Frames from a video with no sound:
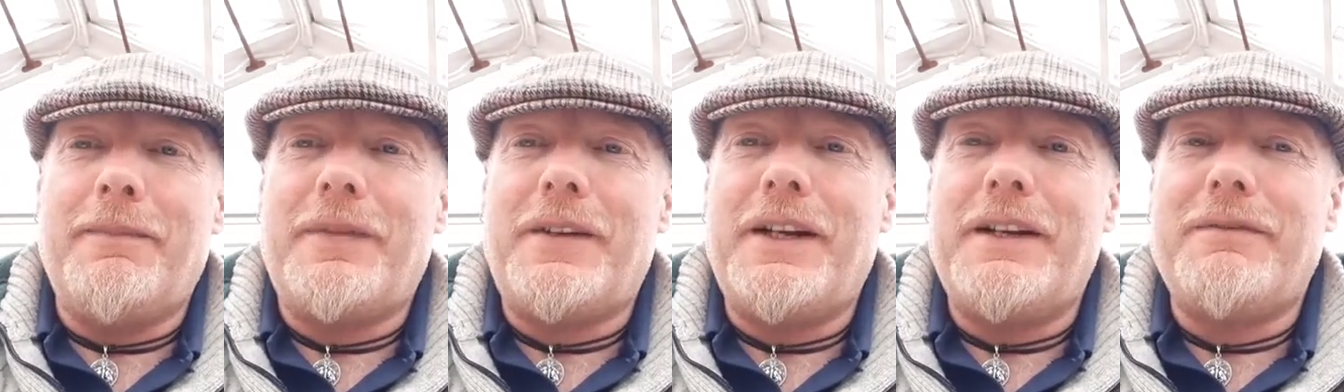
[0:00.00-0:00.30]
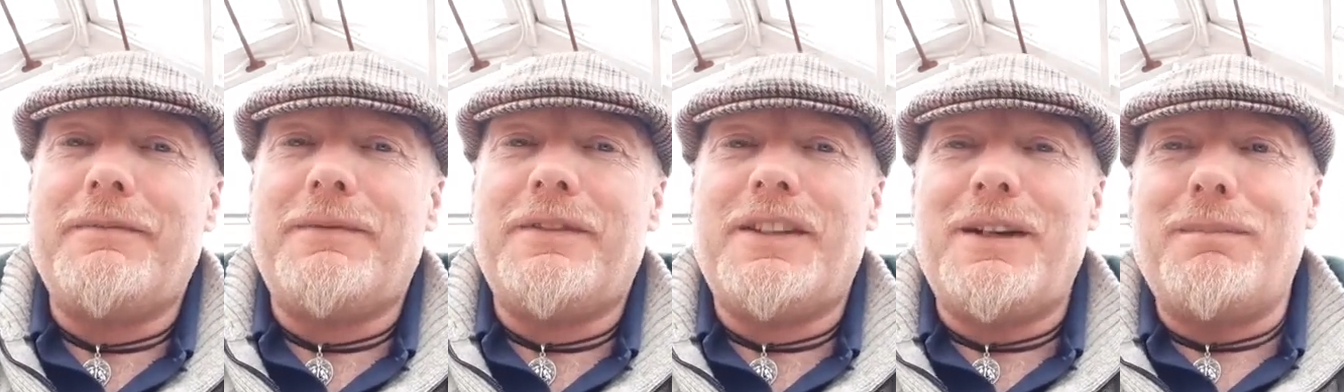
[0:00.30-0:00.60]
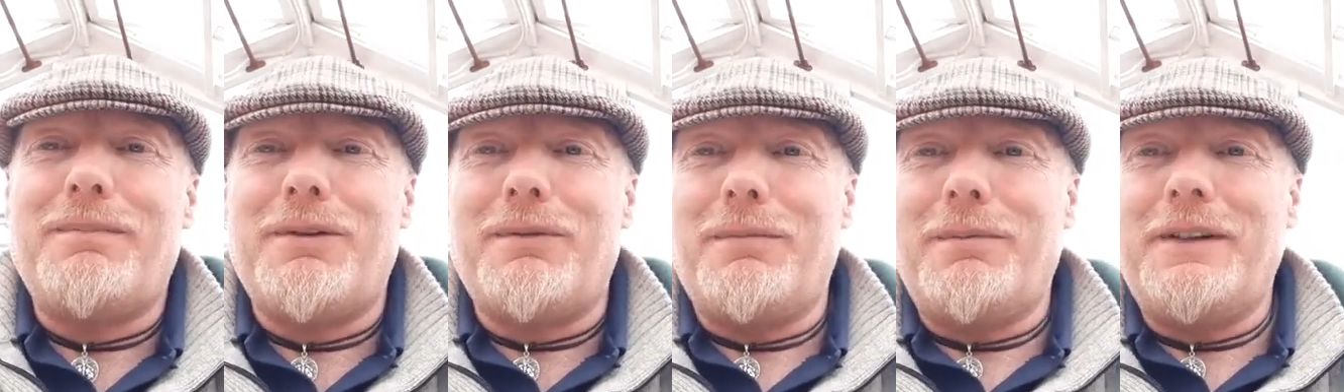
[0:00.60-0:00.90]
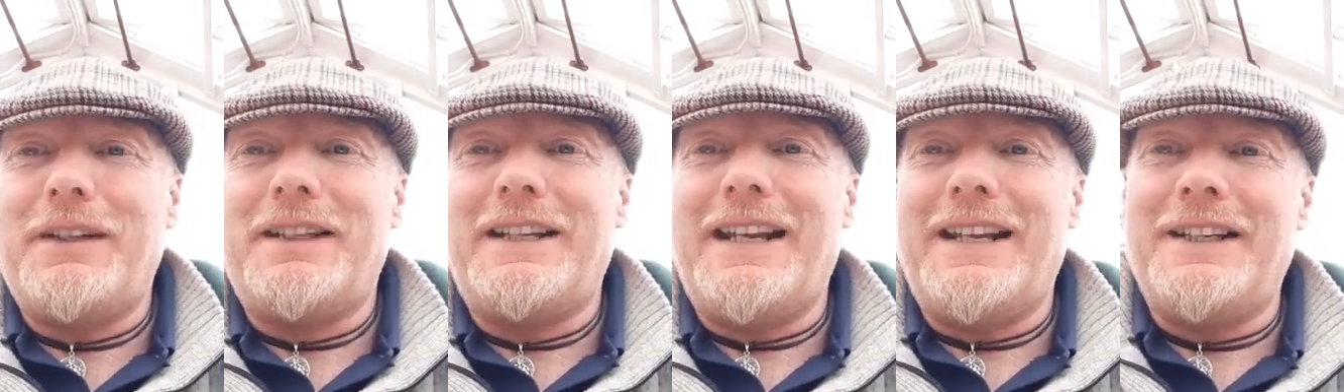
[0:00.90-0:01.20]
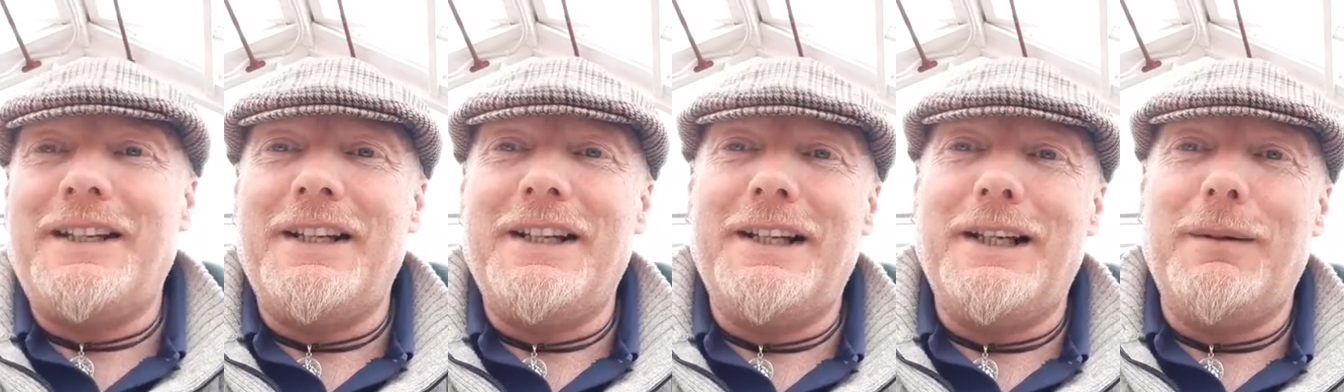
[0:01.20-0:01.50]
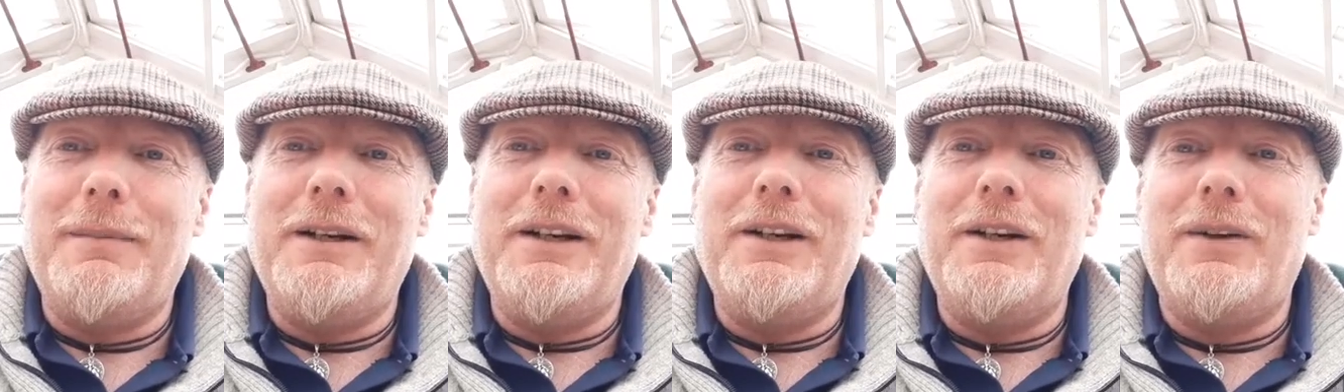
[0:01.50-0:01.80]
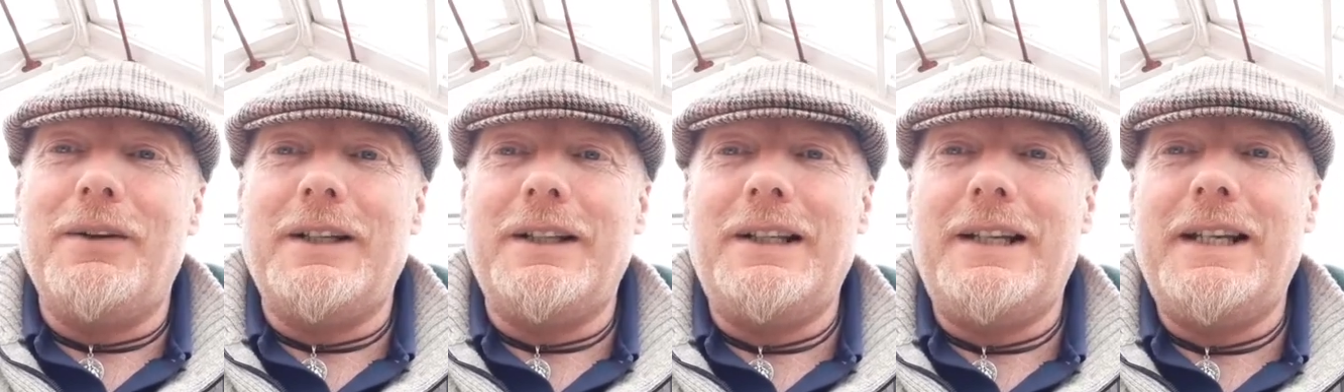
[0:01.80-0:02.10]
they're probably getting a little bit
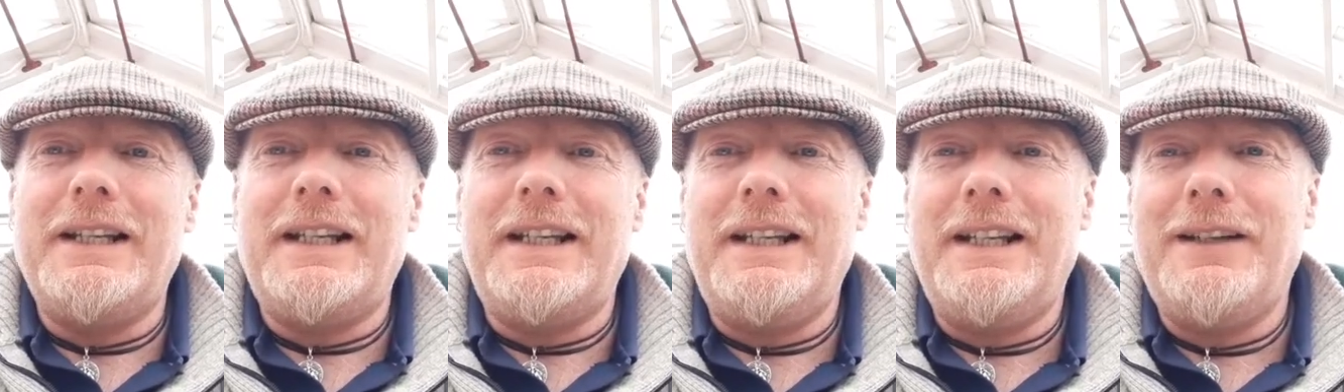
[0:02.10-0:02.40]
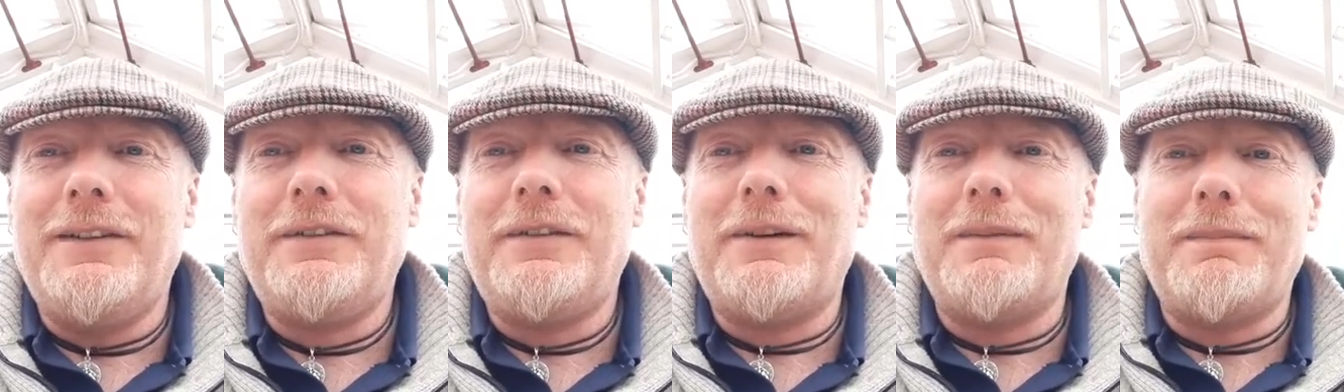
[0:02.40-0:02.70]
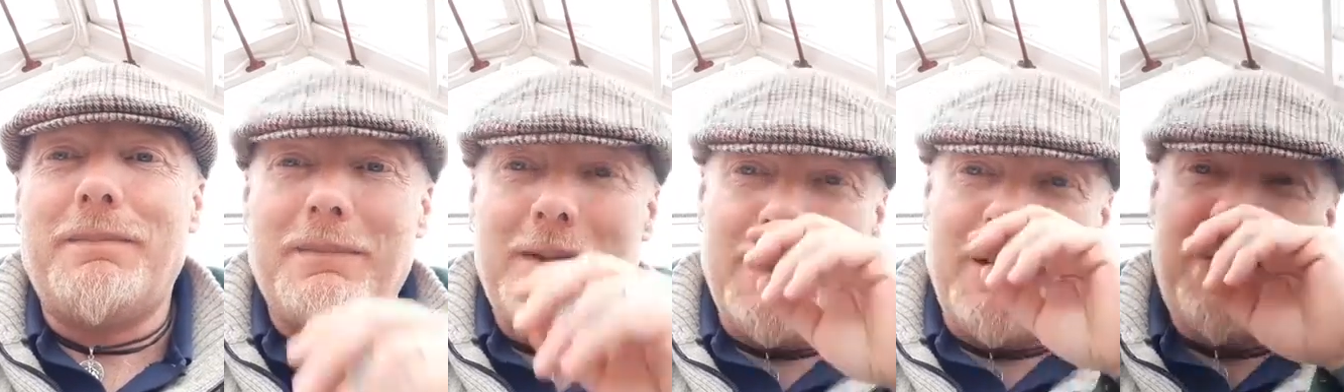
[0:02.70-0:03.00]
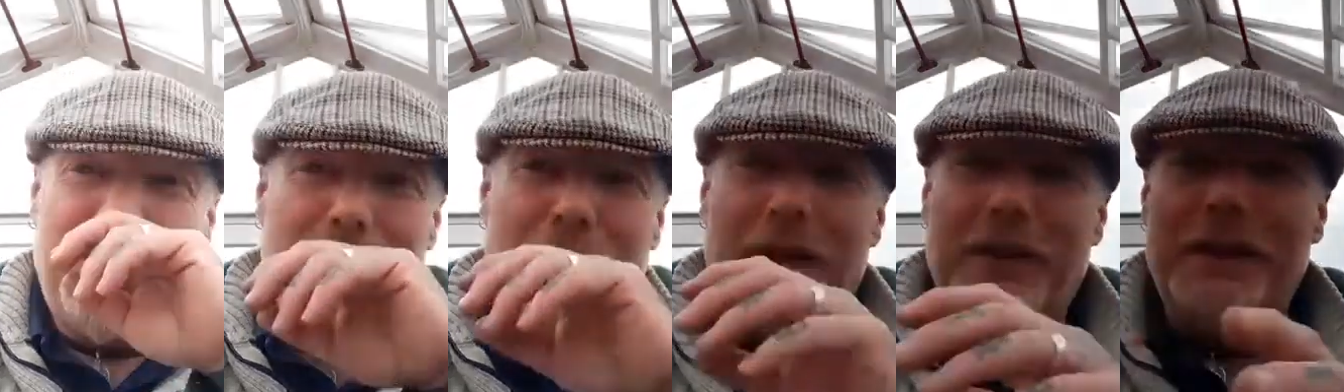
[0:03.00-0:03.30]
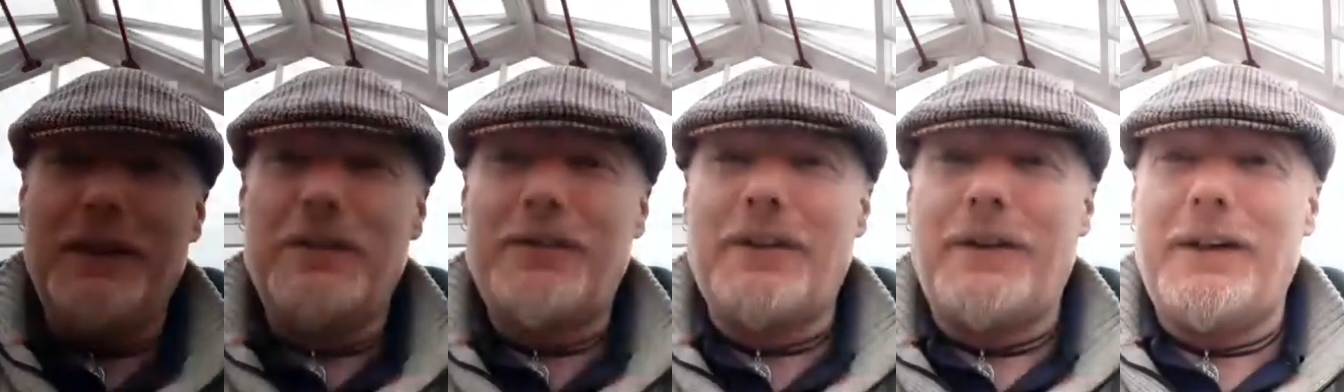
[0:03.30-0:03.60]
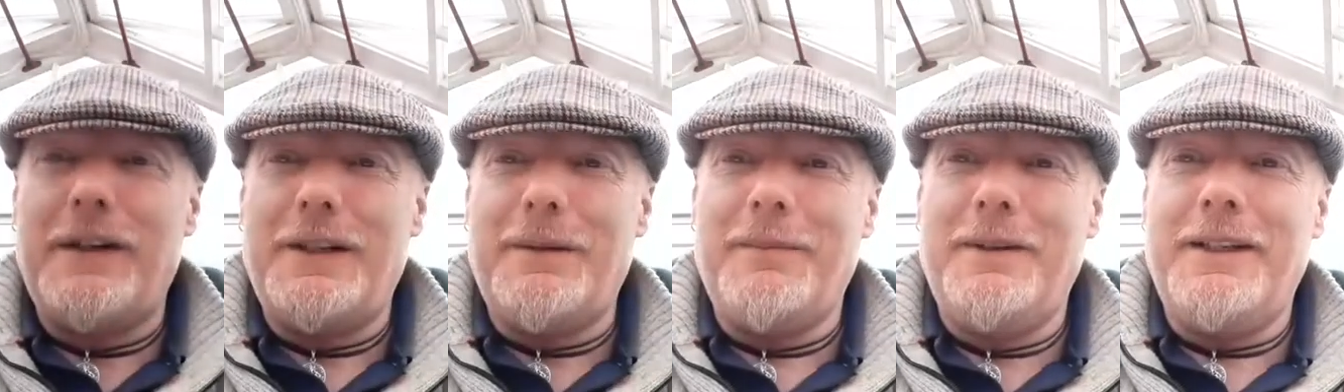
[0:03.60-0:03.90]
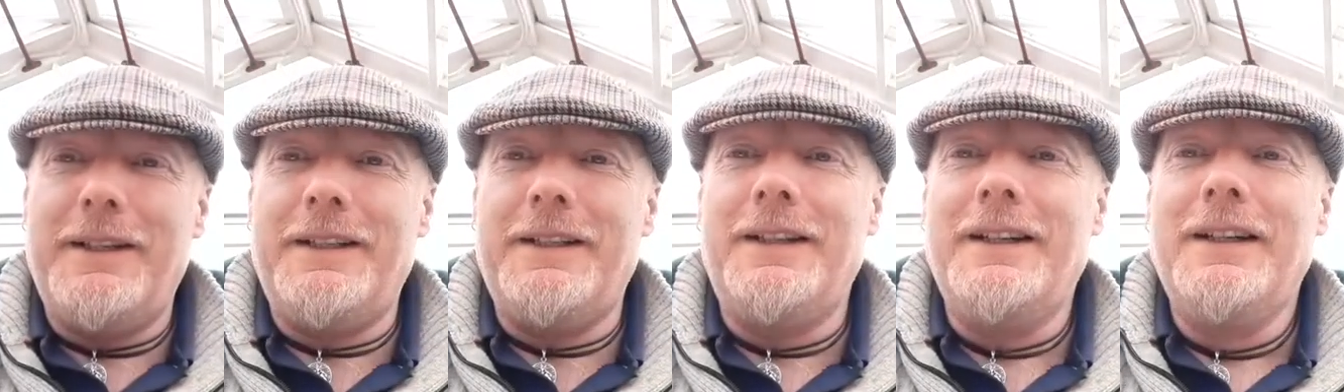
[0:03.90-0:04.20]
long and leggy now, so make sure that you tie them
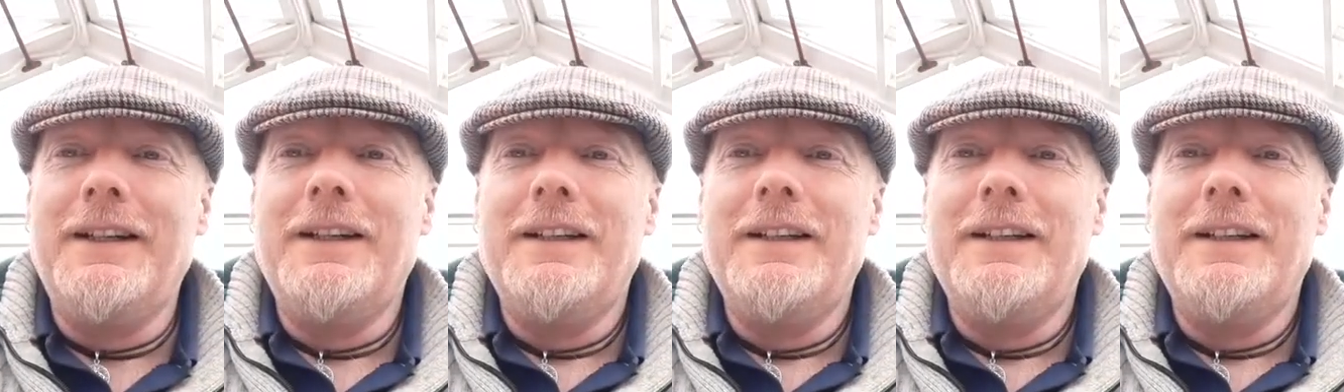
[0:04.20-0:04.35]
in,